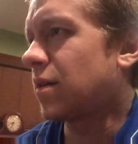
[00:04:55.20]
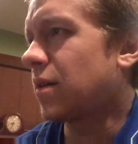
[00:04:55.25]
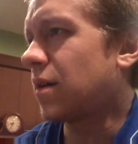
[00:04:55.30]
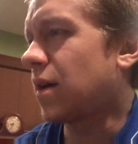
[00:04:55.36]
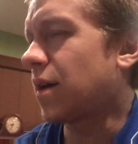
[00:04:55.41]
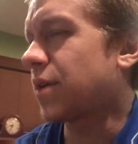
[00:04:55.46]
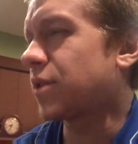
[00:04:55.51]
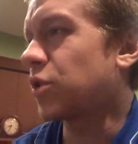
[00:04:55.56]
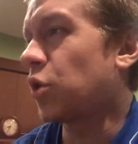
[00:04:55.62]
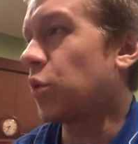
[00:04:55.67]

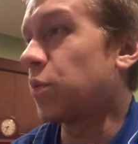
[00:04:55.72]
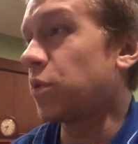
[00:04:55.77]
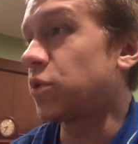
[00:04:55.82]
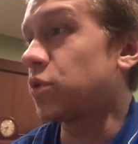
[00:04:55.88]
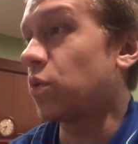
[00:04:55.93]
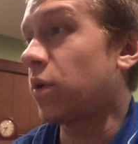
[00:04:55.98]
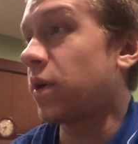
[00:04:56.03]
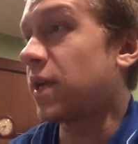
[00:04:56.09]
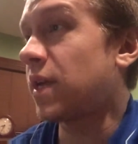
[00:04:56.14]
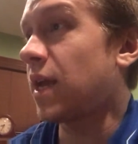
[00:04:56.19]
October
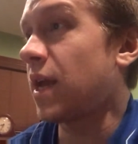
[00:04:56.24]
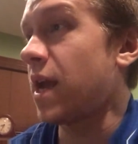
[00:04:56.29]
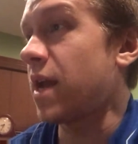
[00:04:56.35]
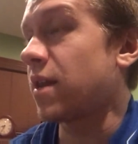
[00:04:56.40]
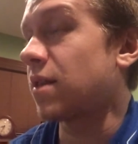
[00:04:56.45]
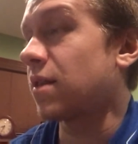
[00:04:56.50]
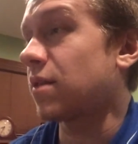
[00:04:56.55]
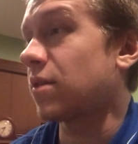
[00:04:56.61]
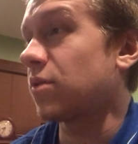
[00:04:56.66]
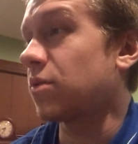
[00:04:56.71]

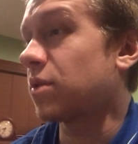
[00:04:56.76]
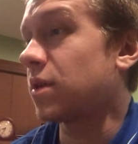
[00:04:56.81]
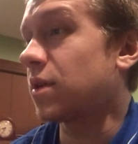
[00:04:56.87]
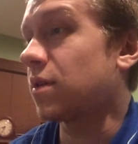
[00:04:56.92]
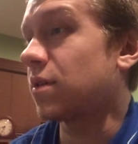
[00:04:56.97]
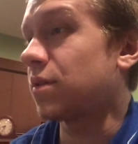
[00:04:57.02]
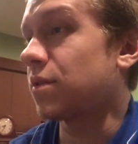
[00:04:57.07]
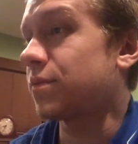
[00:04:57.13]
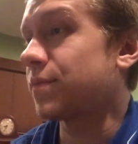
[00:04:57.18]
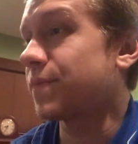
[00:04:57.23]
28th.
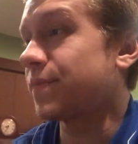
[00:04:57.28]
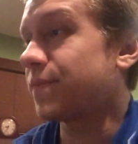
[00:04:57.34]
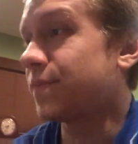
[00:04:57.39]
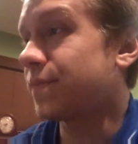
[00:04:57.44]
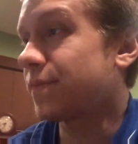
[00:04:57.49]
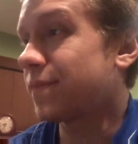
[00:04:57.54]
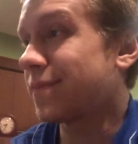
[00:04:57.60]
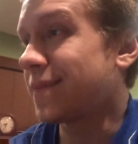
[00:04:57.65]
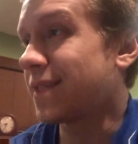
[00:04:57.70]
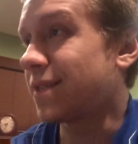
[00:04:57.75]
Well,
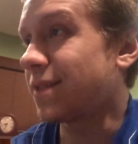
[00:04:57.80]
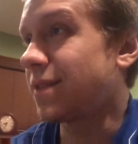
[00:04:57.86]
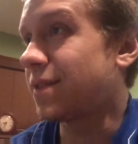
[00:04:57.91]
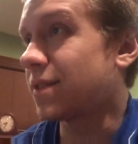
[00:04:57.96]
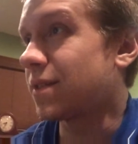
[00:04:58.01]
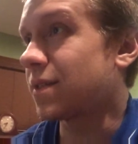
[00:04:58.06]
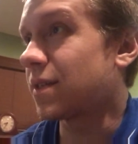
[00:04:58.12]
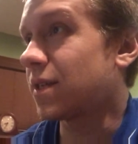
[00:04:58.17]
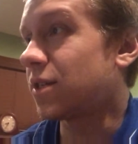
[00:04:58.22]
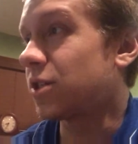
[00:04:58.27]
at least
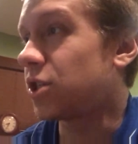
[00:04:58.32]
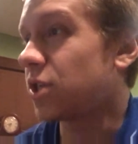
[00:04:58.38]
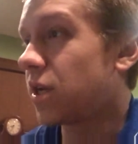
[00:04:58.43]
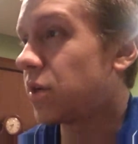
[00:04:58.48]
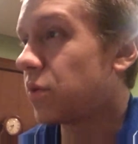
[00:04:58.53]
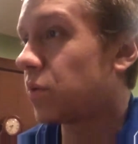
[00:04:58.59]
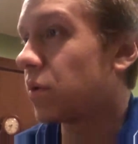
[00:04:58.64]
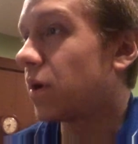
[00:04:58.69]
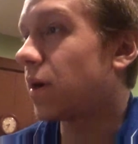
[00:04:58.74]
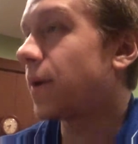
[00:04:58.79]
it's not
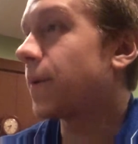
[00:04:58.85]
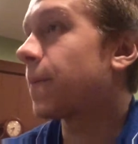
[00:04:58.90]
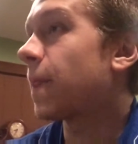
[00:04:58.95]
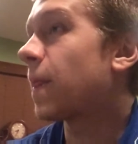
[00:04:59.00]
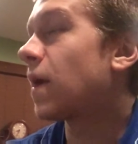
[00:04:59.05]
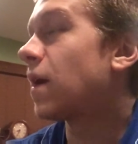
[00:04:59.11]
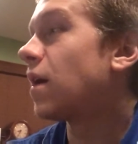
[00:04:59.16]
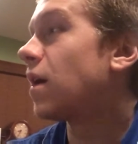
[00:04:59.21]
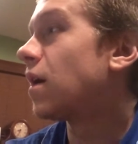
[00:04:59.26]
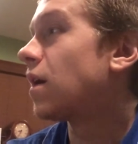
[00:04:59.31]
January.
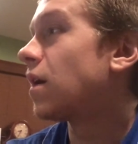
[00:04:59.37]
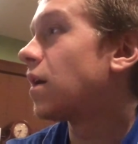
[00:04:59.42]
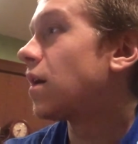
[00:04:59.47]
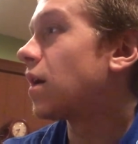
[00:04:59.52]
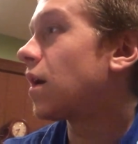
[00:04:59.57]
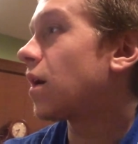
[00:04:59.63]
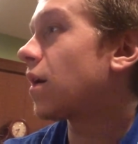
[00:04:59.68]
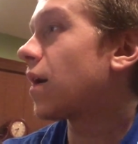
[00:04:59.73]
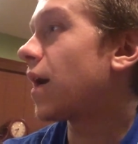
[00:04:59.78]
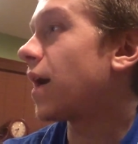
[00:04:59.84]

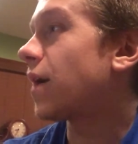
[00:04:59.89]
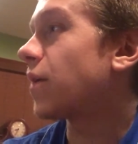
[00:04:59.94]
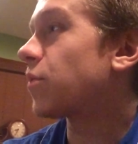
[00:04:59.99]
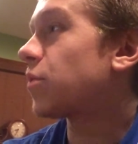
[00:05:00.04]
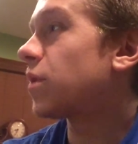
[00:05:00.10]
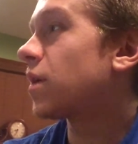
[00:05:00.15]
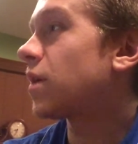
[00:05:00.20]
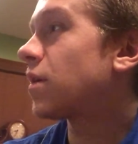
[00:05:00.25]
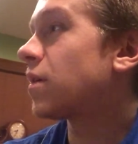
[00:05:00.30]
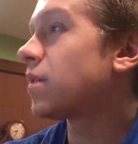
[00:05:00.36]
All right,
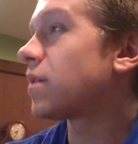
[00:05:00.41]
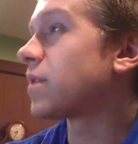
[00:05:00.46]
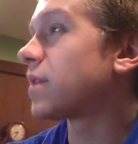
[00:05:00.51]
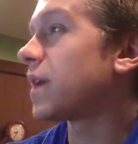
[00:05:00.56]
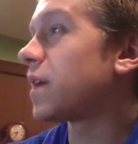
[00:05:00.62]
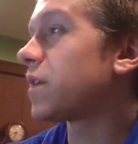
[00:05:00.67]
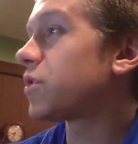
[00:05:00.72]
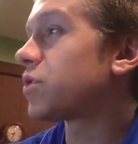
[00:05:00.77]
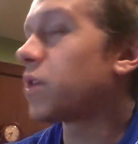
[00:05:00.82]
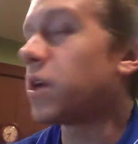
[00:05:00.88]
well,
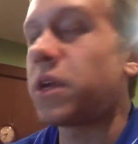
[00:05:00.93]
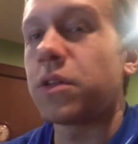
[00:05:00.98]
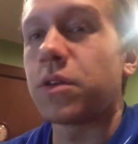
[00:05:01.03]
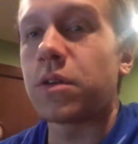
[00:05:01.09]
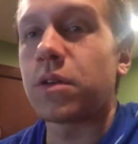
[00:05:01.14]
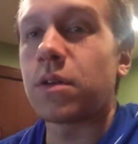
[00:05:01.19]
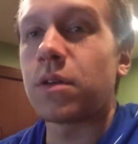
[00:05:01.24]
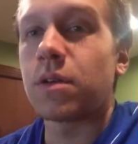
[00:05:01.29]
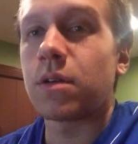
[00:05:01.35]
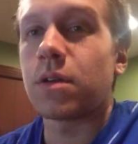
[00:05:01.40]
that
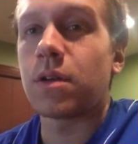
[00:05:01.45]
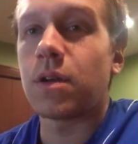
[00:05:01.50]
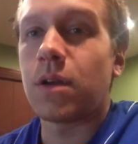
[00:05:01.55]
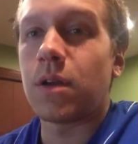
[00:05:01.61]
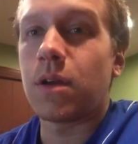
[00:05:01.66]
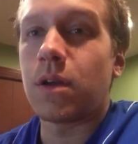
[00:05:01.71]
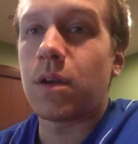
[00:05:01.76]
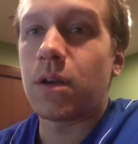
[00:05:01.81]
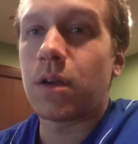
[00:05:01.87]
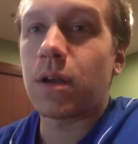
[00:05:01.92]
trailer
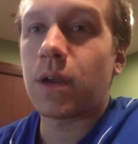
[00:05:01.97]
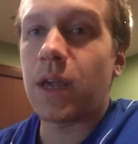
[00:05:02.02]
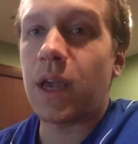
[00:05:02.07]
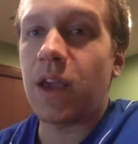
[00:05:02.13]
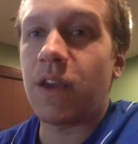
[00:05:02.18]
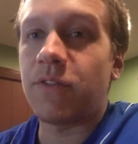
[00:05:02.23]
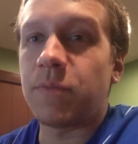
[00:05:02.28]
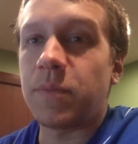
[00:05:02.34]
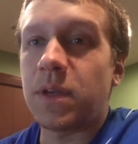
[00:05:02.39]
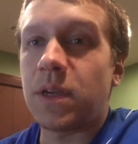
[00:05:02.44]

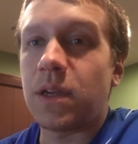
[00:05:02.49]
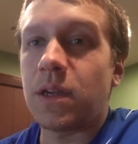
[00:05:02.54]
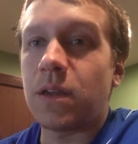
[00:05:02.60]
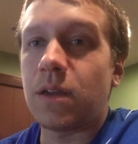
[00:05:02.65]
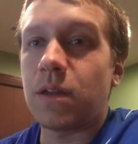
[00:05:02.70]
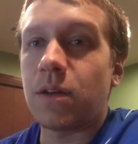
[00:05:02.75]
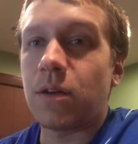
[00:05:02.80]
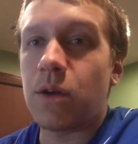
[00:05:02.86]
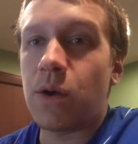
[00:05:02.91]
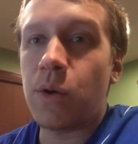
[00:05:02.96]
gave
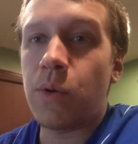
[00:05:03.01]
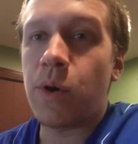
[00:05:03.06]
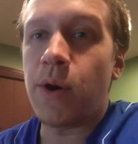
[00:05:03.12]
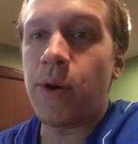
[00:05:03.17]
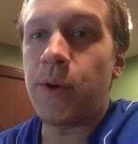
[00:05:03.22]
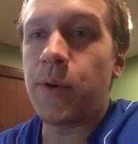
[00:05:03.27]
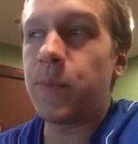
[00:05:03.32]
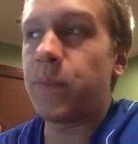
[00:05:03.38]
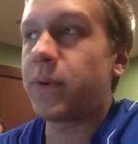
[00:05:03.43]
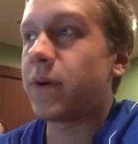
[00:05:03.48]
me no
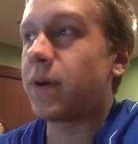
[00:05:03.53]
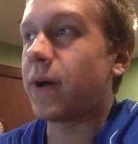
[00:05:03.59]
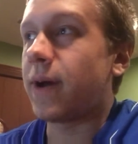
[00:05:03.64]
hope.